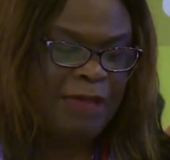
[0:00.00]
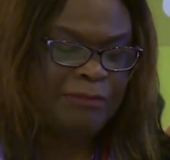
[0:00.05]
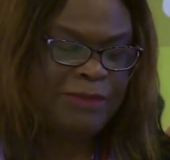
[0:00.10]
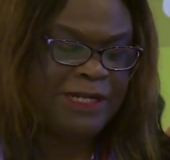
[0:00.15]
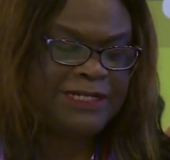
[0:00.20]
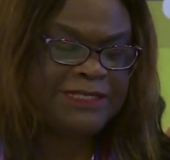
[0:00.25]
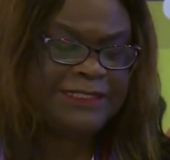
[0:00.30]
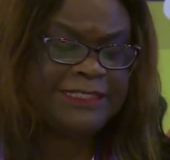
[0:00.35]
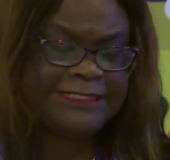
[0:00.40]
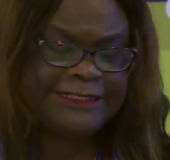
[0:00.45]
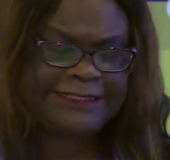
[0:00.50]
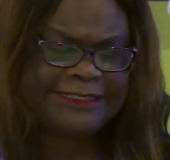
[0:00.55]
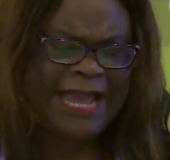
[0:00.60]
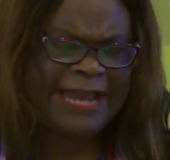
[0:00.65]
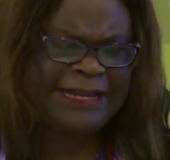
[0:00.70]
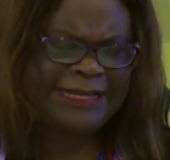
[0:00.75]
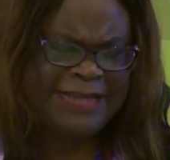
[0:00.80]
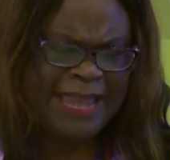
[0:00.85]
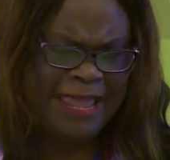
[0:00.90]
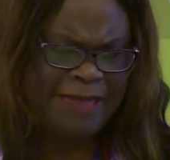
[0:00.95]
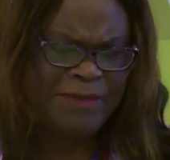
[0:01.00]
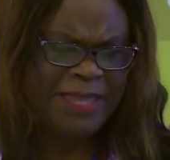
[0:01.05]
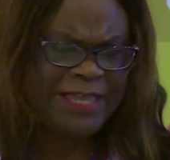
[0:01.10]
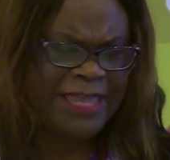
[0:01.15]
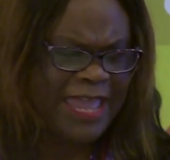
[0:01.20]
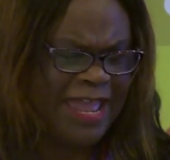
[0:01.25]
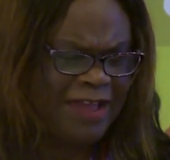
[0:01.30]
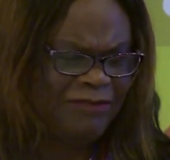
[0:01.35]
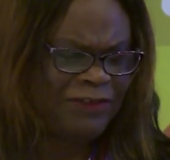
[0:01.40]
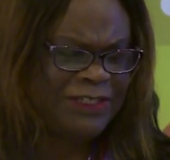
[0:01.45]
But in this
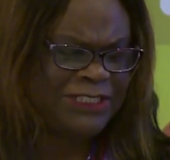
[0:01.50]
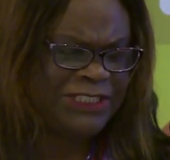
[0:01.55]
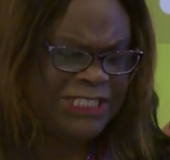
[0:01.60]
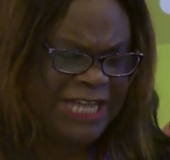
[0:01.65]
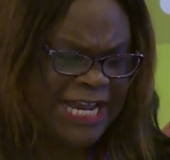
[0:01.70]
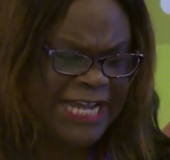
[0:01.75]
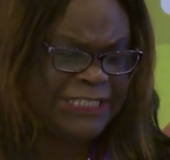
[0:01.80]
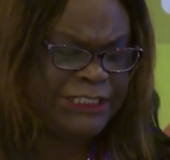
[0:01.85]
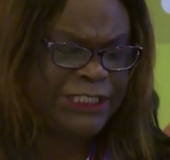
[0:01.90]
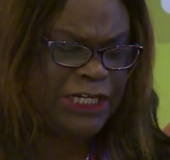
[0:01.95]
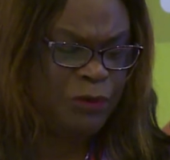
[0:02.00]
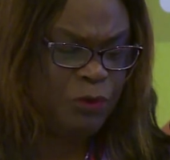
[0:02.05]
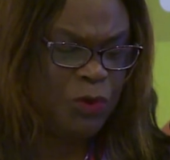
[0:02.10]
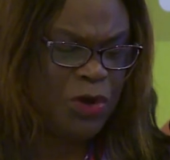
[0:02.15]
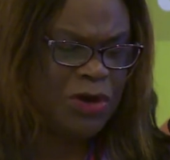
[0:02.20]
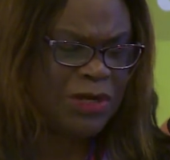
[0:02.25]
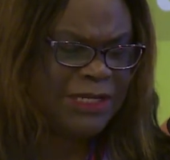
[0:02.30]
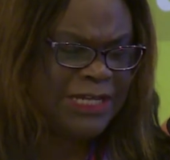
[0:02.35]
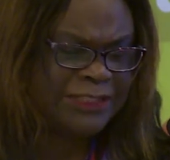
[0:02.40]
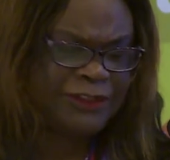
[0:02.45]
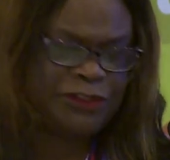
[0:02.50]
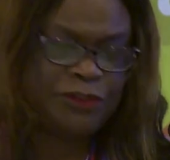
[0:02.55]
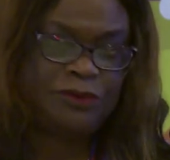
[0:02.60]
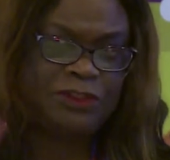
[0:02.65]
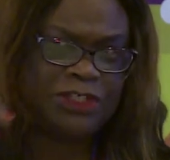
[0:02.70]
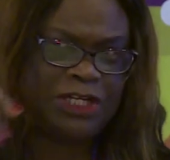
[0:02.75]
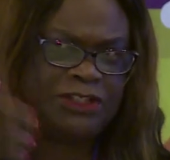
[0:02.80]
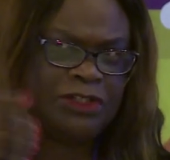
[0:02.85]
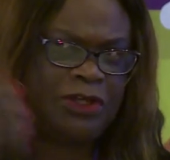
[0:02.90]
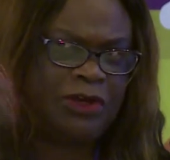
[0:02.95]
dynamic, ever-changing world, as you
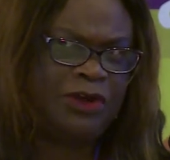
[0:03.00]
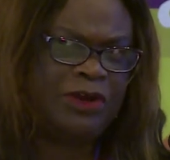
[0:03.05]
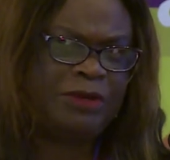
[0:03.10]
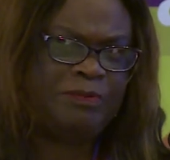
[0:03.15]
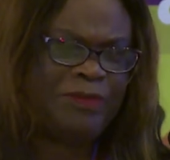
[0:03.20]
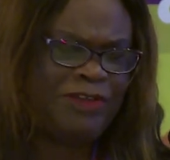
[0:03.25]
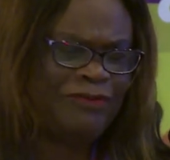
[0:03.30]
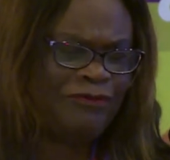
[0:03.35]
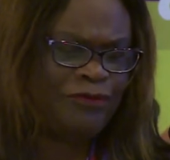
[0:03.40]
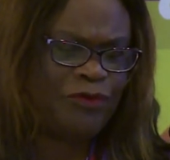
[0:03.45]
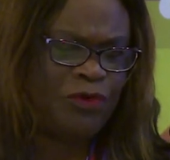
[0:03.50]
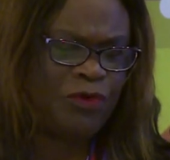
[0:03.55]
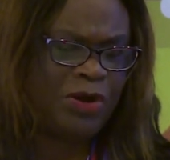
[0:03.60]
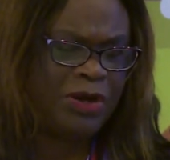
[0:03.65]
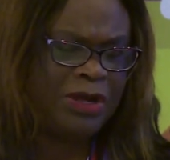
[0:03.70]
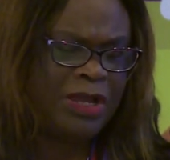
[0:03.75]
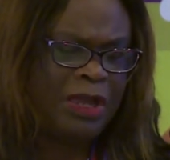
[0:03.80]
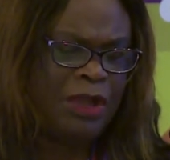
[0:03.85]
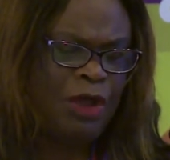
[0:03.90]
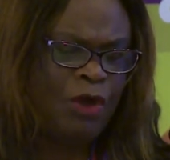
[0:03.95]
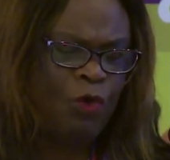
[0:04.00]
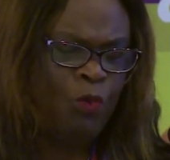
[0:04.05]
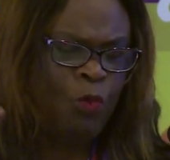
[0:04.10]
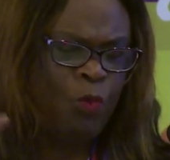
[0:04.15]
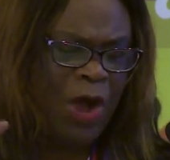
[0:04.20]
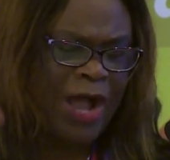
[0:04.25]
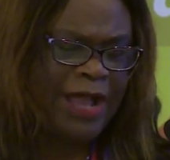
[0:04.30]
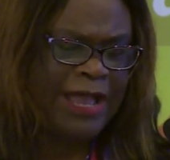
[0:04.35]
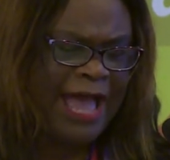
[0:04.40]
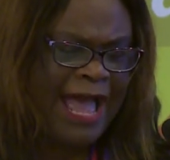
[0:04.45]
just heard before,
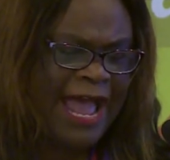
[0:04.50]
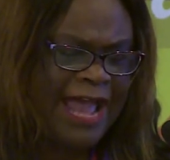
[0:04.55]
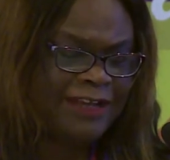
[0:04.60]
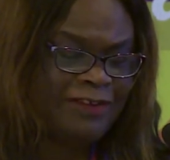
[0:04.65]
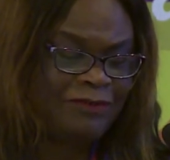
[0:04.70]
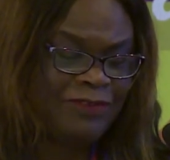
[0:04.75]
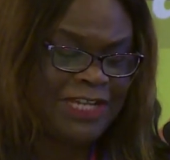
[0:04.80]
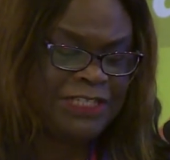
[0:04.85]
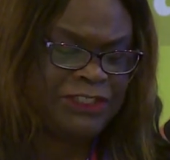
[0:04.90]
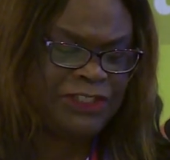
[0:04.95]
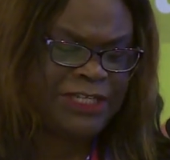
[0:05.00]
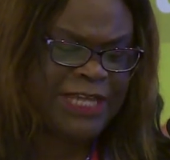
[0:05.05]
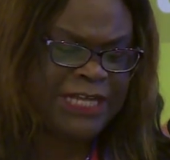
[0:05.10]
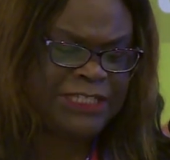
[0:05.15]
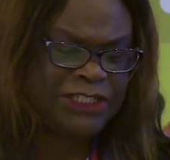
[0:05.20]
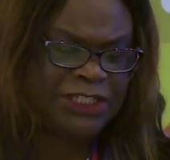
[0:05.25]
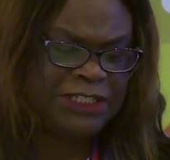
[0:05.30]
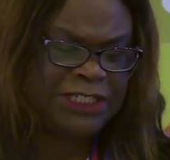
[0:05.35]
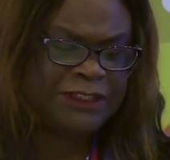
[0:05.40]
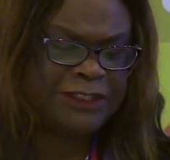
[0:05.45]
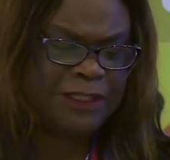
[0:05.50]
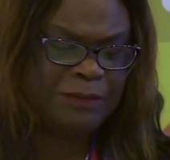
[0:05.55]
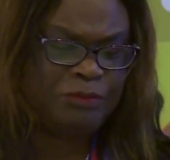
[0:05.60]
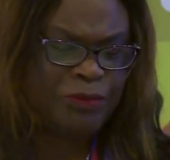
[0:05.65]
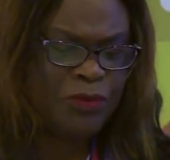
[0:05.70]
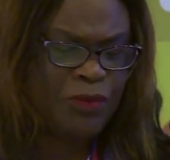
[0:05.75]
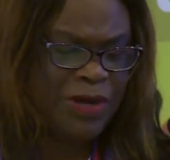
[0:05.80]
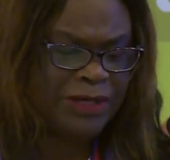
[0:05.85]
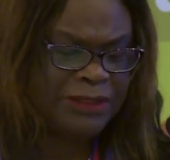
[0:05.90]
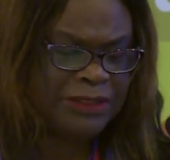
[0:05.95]
what kind of education is
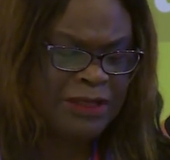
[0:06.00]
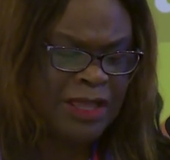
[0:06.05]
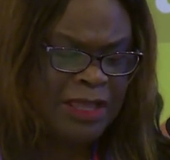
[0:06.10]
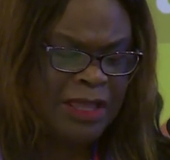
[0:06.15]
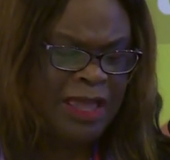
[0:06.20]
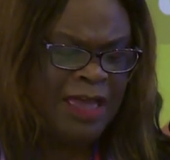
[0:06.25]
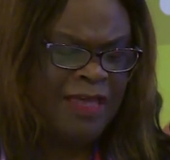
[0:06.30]
important?